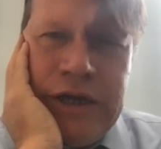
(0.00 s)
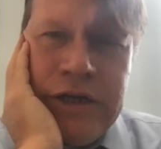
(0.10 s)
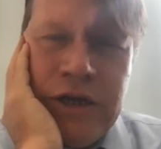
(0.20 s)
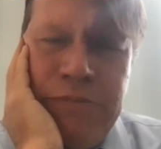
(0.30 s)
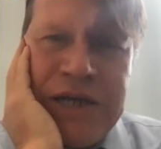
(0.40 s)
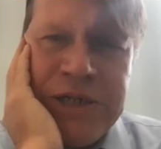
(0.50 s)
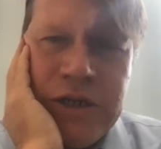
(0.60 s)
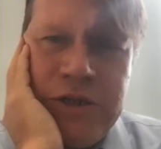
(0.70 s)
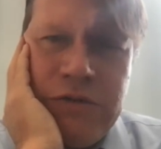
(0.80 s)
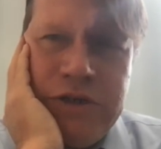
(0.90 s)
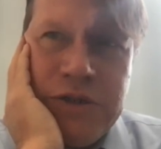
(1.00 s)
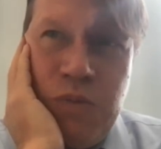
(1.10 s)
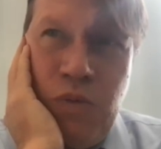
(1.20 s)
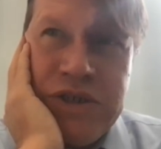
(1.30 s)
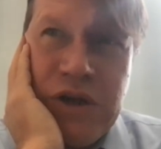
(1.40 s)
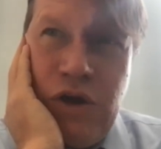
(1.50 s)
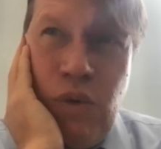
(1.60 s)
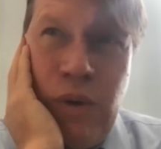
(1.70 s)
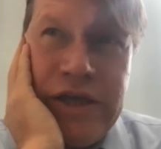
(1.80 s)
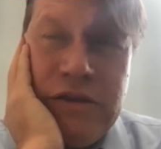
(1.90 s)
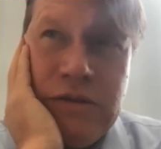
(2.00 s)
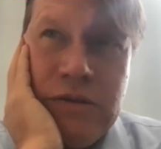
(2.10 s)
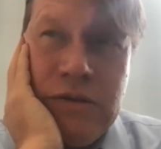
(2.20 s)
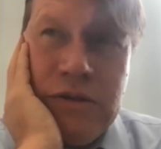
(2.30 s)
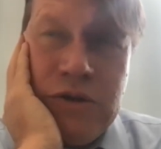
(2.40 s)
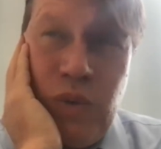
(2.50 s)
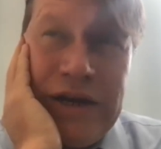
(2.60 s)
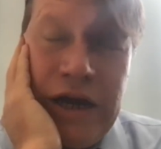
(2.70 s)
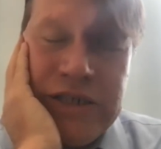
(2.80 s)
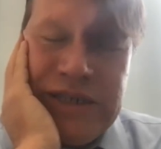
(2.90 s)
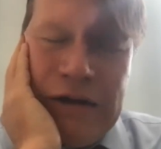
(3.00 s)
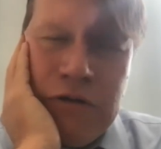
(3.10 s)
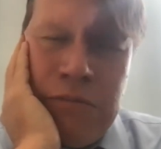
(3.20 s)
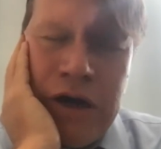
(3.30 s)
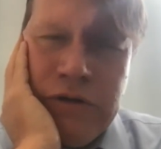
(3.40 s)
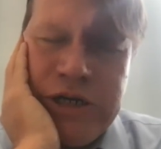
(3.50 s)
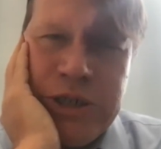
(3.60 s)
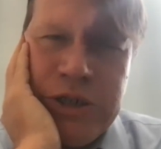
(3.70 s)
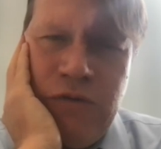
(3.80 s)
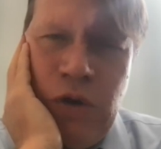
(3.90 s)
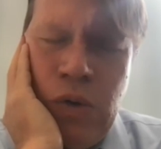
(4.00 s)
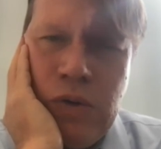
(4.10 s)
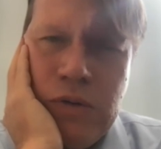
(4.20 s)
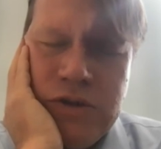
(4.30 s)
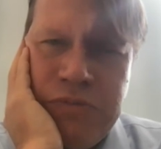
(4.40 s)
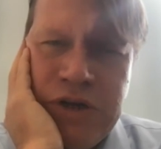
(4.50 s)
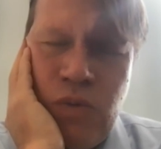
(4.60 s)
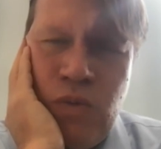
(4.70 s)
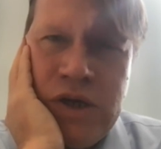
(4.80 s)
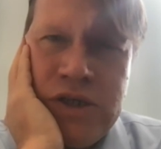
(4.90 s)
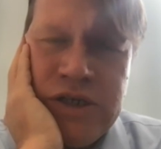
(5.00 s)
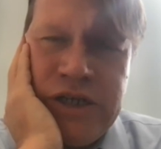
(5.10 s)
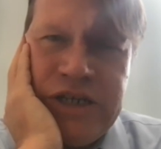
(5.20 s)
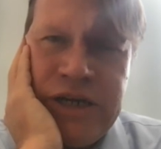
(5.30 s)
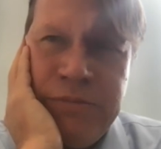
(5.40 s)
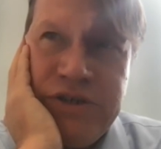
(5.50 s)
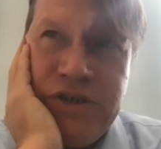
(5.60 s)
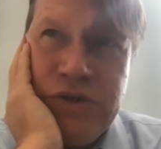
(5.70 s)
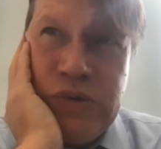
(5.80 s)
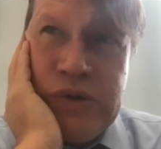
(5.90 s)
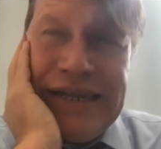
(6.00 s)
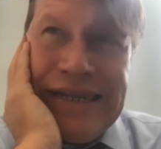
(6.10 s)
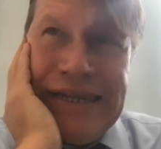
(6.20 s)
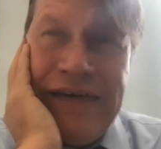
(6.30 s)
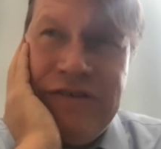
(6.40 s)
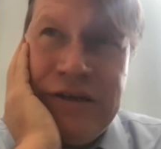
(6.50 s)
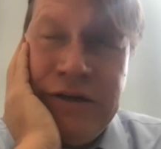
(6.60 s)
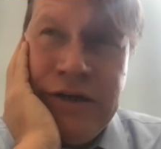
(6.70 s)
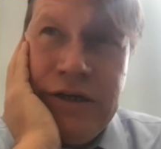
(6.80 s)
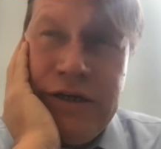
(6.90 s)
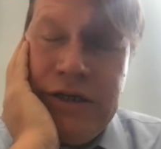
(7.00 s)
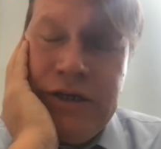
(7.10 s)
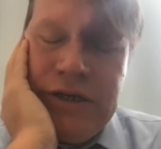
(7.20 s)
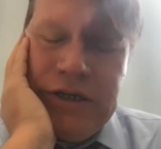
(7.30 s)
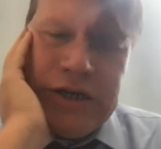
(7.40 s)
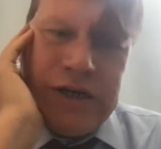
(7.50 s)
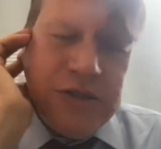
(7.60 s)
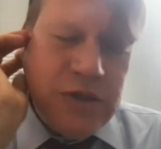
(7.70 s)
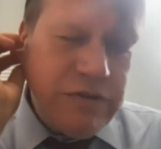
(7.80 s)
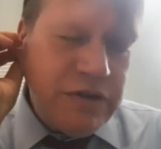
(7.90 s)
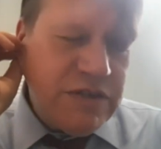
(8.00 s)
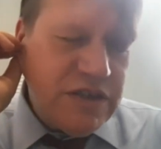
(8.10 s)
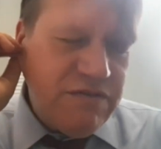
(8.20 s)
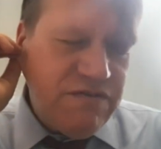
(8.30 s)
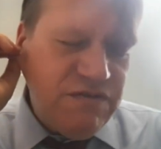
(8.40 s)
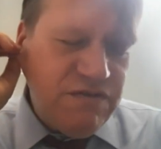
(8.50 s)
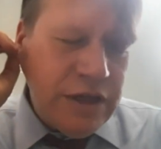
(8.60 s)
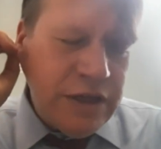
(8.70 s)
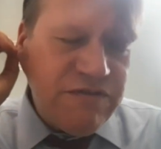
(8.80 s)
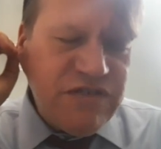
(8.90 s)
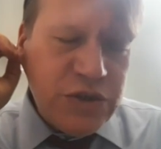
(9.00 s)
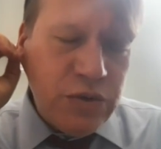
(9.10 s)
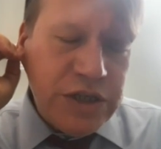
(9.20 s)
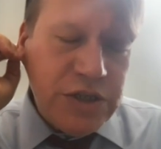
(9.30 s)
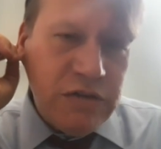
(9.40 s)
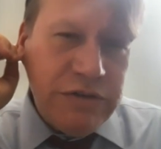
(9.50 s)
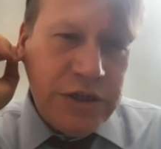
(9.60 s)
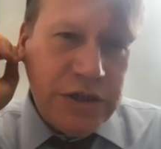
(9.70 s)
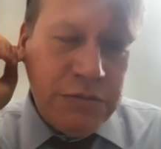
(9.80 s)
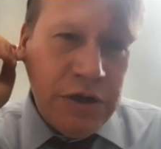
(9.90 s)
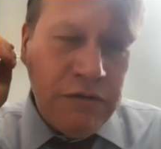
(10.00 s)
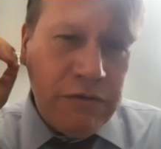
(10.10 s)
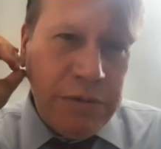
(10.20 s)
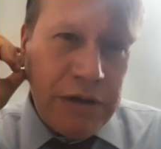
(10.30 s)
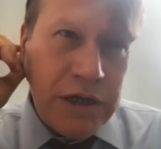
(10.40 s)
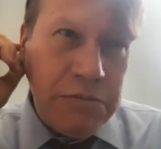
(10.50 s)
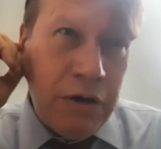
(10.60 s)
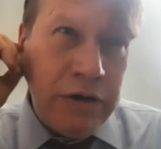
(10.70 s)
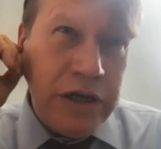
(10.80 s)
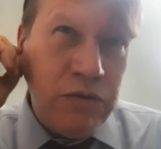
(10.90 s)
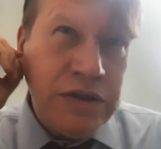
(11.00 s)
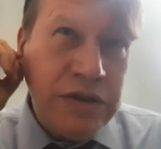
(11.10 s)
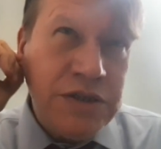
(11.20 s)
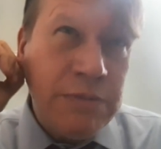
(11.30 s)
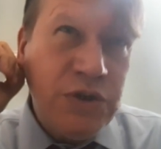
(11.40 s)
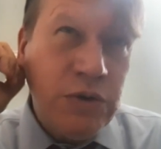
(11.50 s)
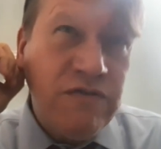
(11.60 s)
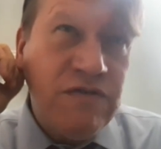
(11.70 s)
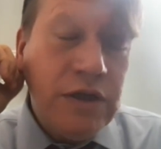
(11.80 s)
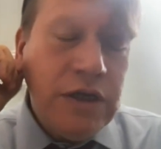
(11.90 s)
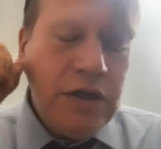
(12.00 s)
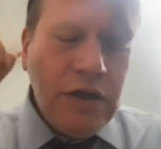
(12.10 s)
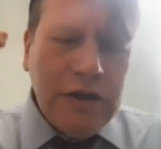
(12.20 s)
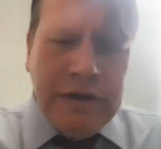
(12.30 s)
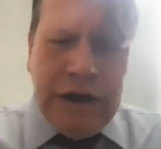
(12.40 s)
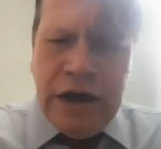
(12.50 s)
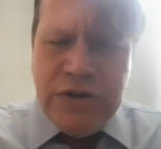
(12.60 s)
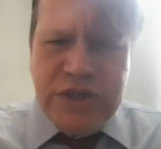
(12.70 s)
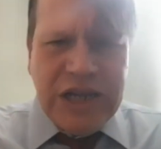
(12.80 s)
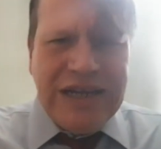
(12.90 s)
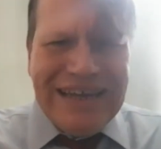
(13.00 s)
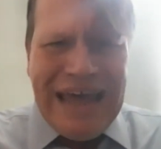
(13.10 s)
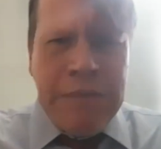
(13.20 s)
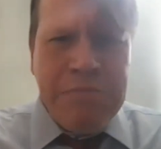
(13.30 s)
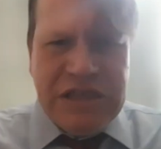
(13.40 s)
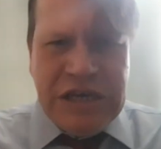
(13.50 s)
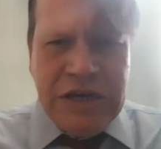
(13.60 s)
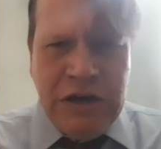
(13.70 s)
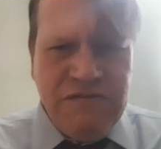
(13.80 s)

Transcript: And compassionate conservatism wasn't quite the Dwight Eisenhower moderation of old, but it was an attempt to leaven conservatives, the fiscal conservatism of the Republican Party, with some sort of understanding and empathy